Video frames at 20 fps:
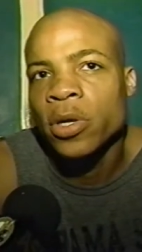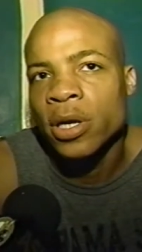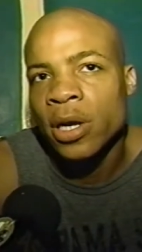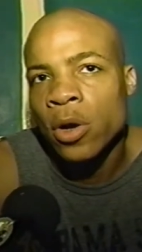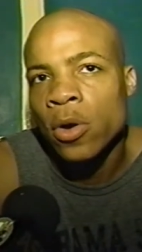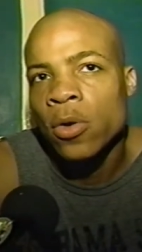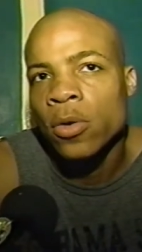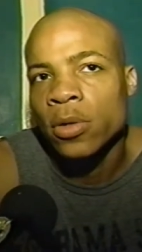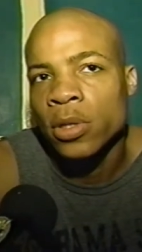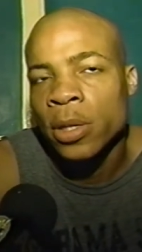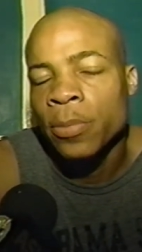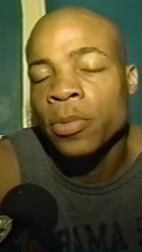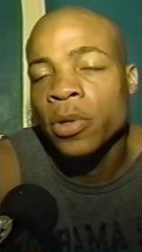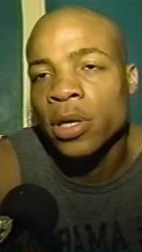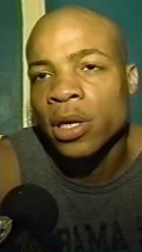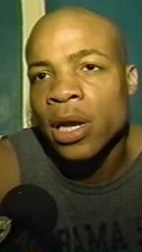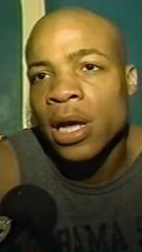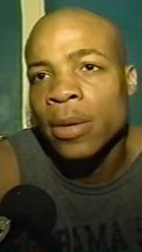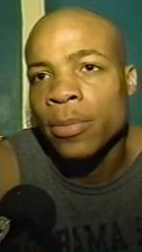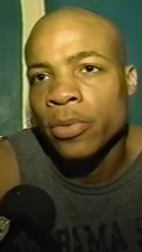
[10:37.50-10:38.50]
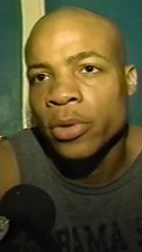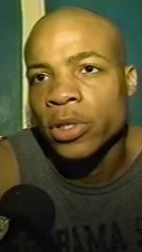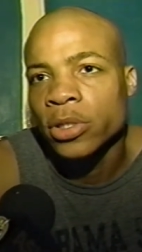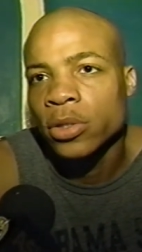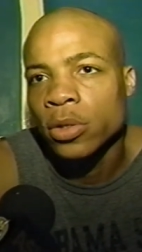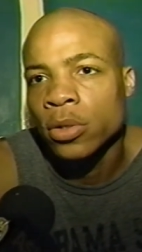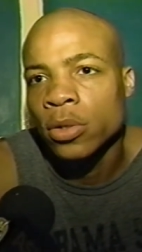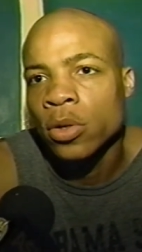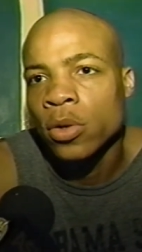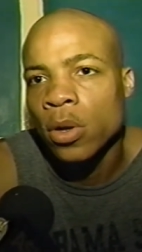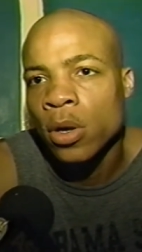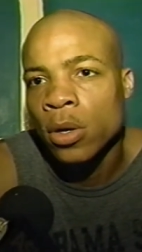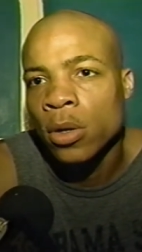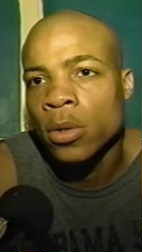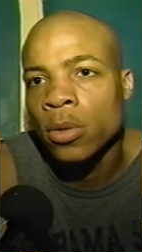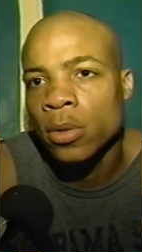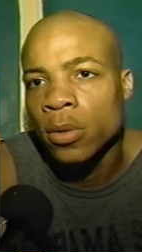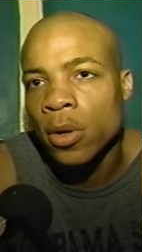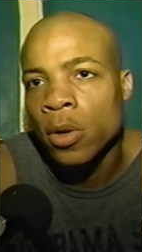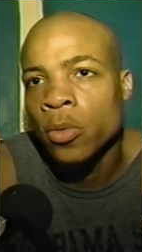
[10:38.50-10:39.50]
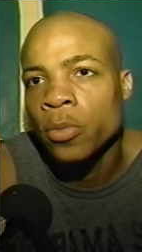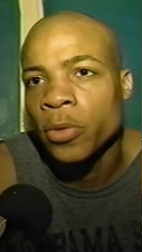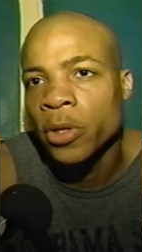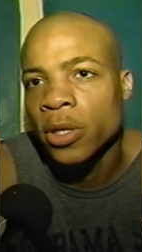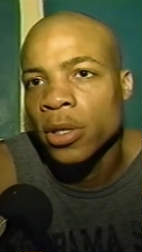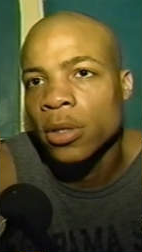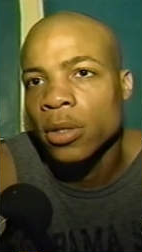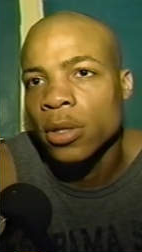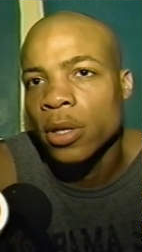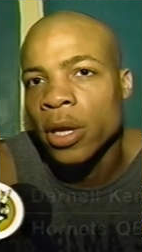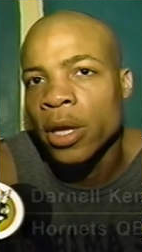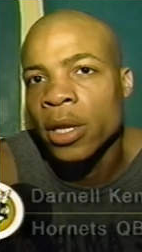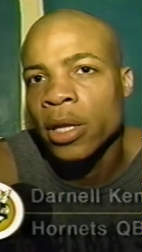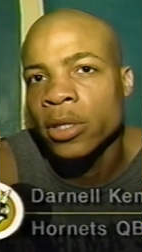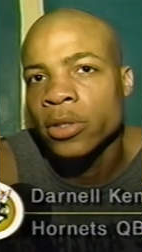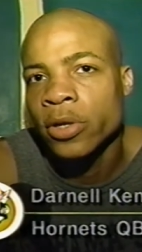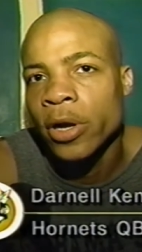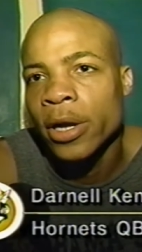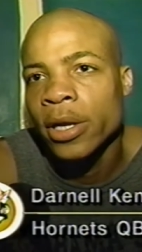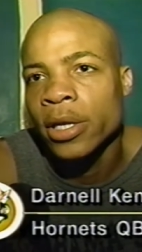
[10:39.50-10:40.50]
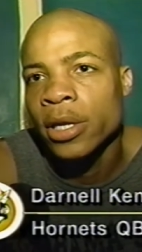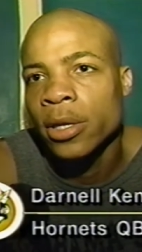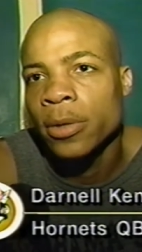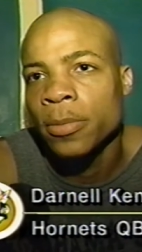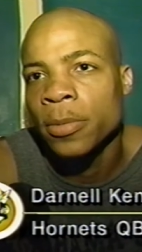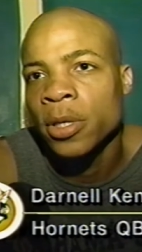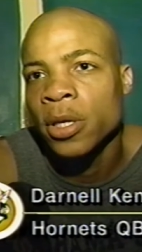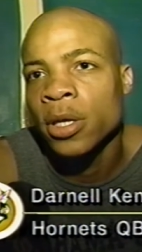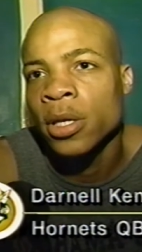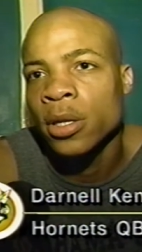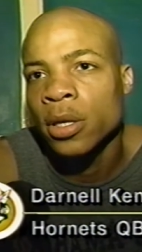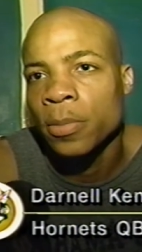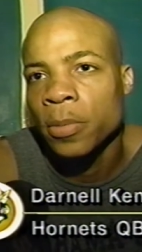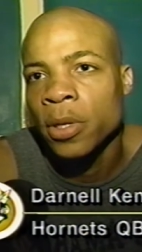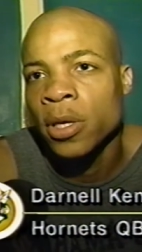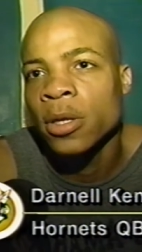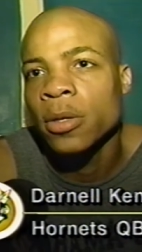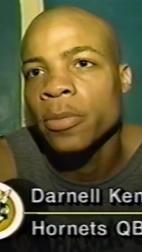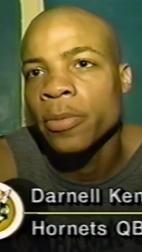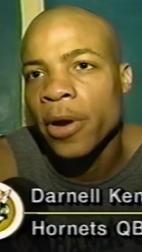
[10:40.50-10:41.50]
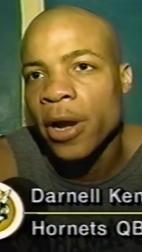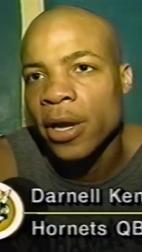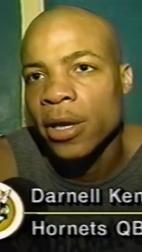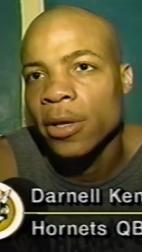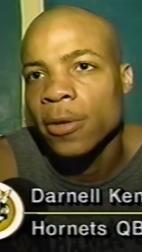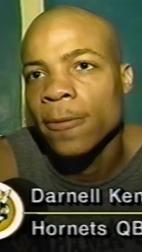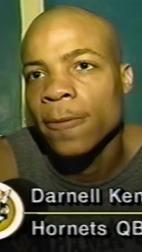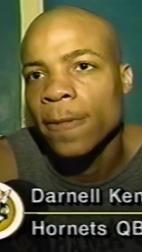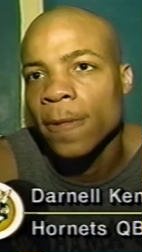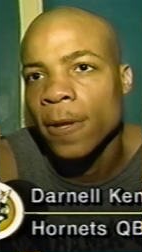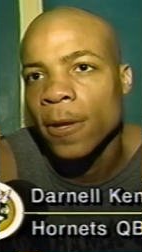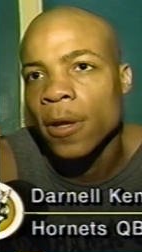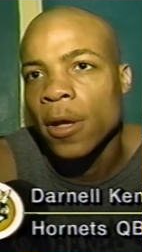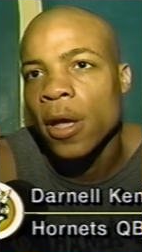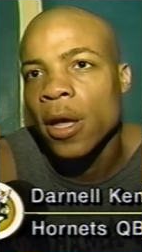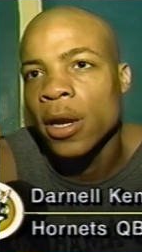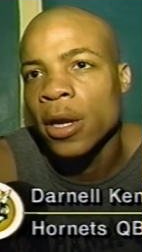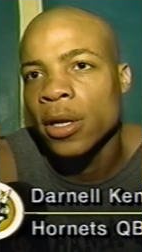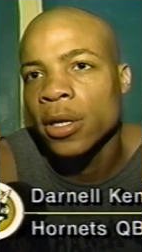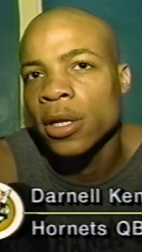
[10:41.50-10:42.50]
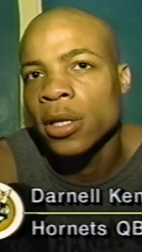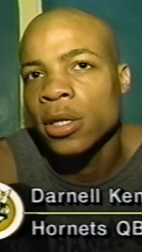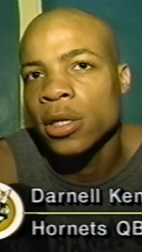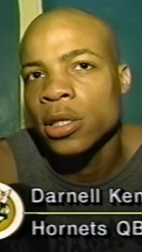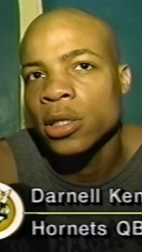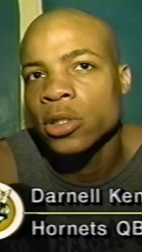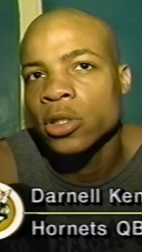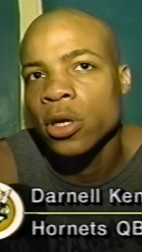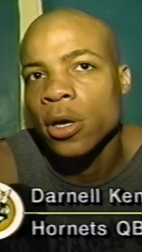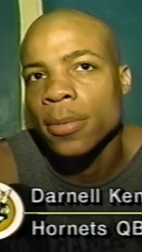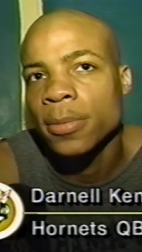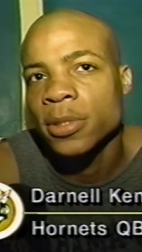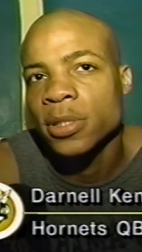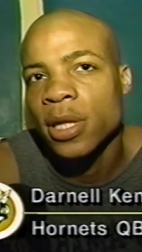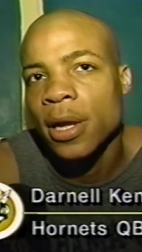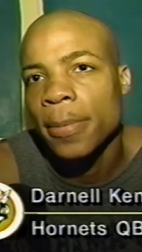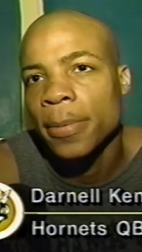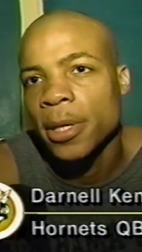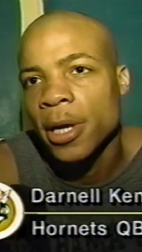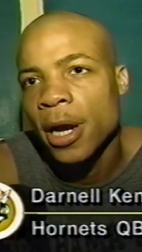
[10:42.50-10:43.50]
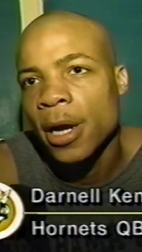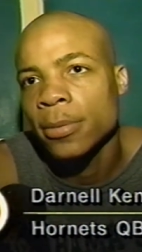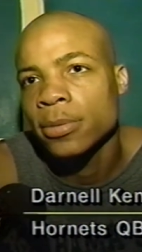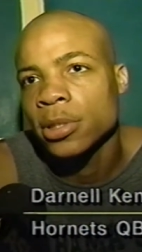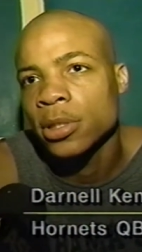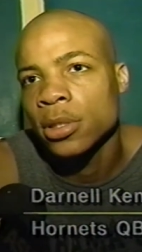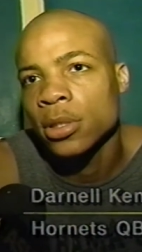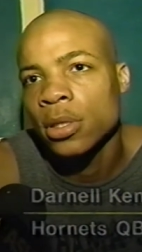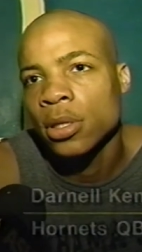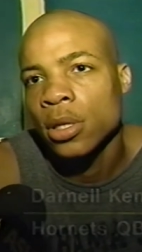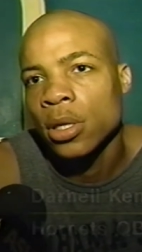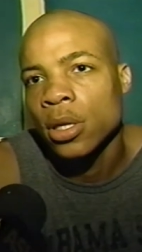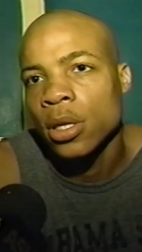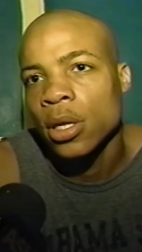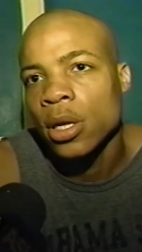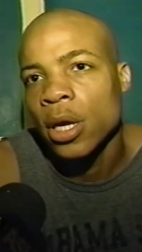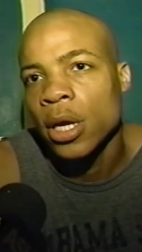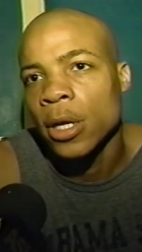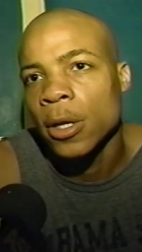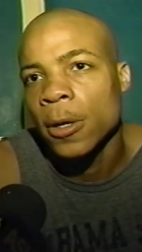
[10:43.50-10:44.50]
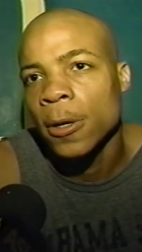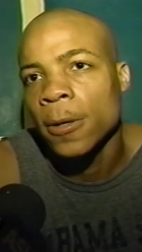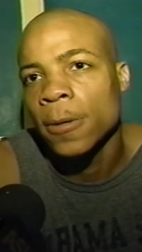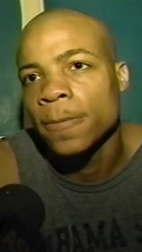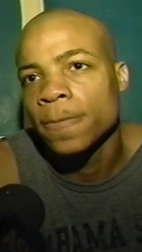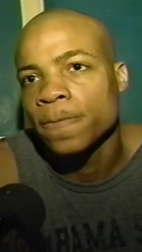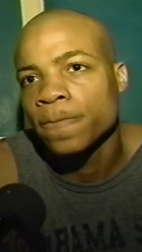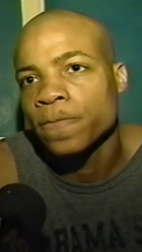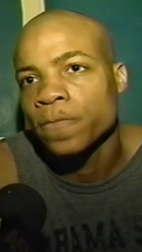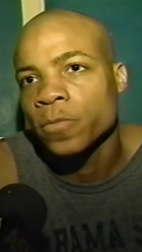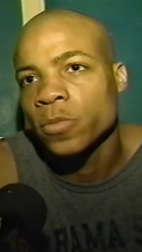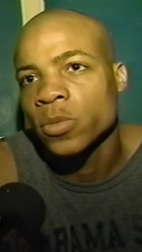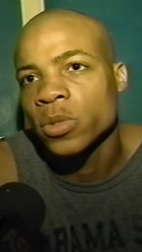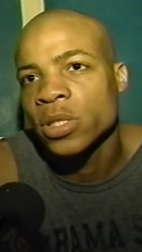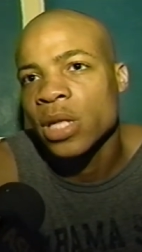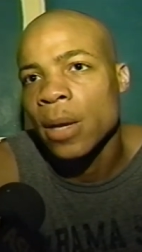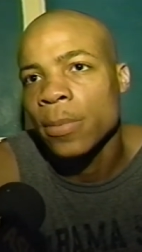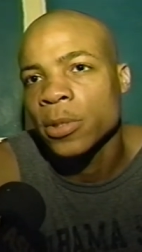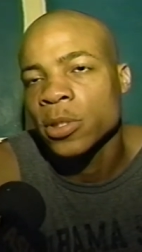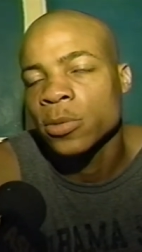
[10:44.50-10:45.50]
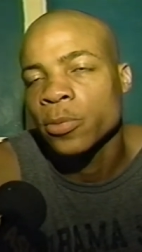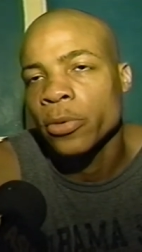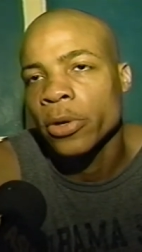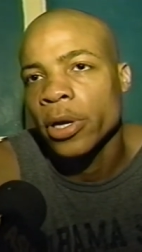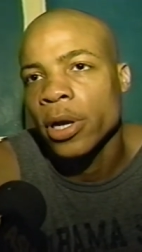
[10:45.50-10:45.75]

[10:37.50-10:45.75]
they put a lot of pressure on, the, on on me, and they tried to keep me in the in the pocket, and they did a good job of stopping the option, and um stop and sprint out.